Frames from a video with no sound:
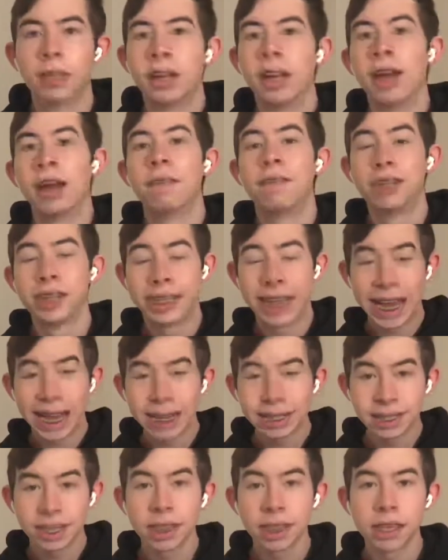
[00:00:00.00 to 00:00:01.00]
A
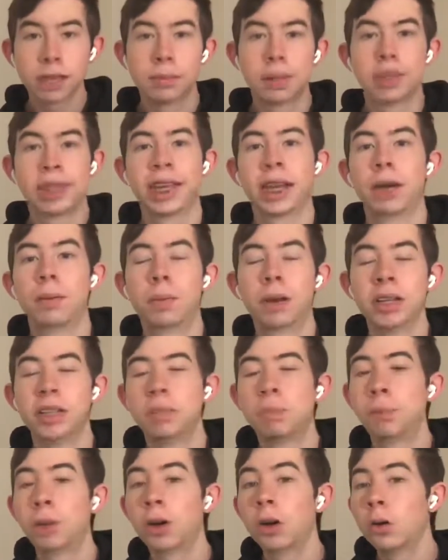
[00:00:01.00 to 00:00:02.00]
fantastic thing about the AirPods
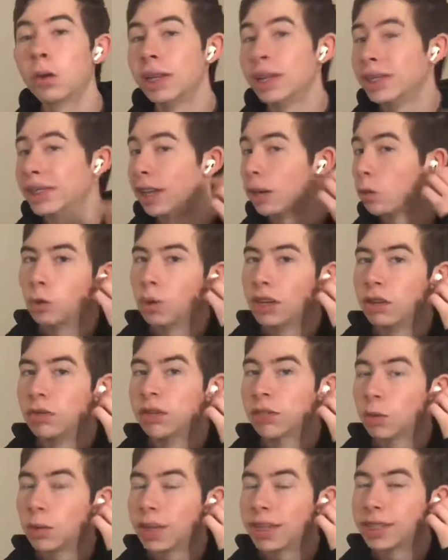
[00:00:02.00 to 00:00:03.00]
Pro is that when you
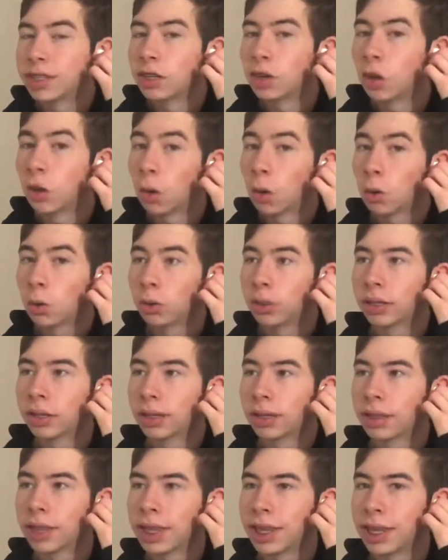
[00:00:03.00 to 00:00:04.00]
squeeze and hold
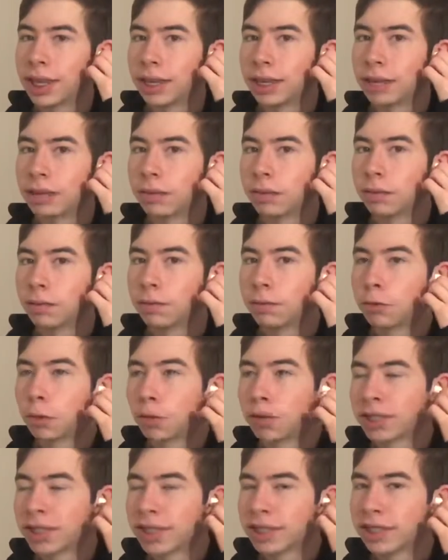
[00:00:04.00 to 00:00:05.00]
the
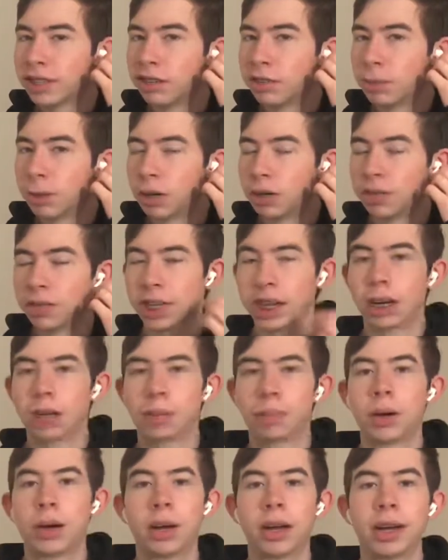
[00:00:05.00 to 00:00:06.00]
force-sensitive part of the
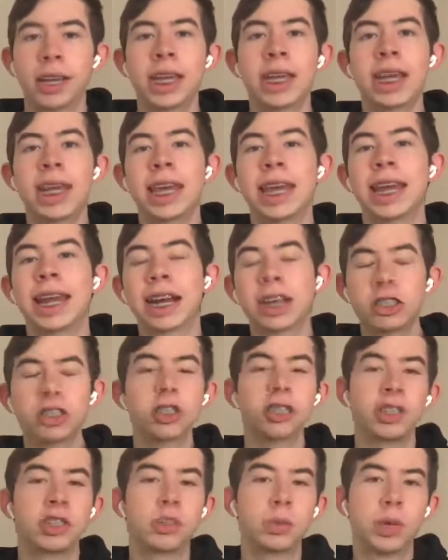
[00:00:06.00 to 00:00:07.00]
AirPod, it
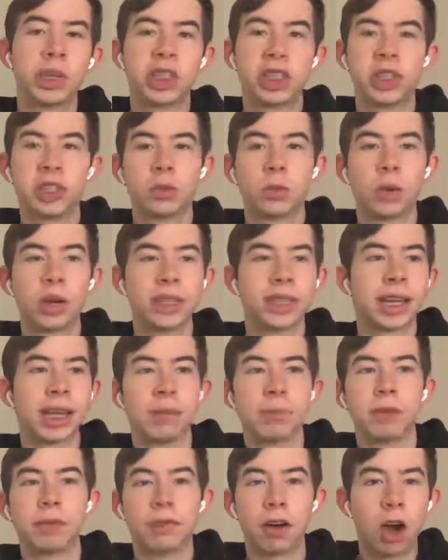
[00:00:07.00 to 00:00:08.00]
actually switches what type
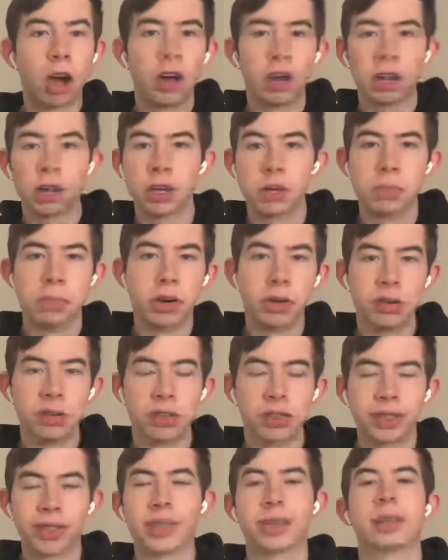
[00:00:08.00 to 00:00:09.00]
of audio mode you're
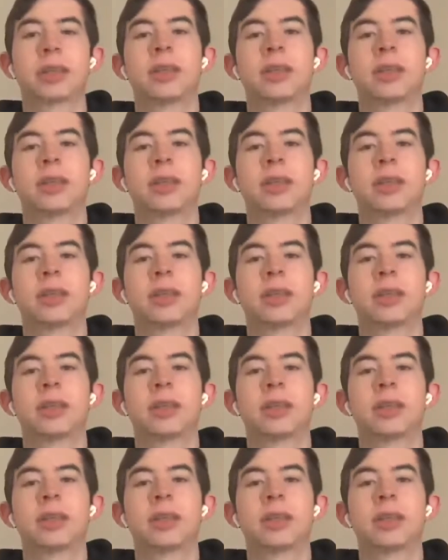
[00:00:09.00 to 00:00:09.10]
in.